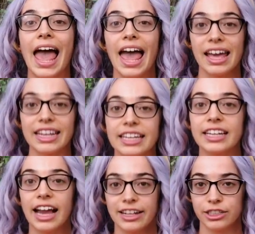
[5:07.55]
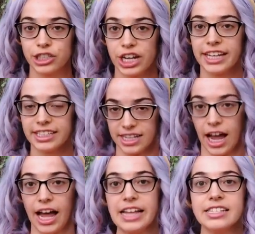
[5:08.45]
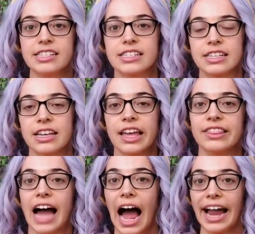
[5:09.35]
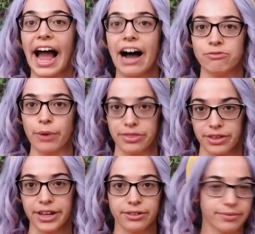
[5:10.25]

any energetic ties that I have with you.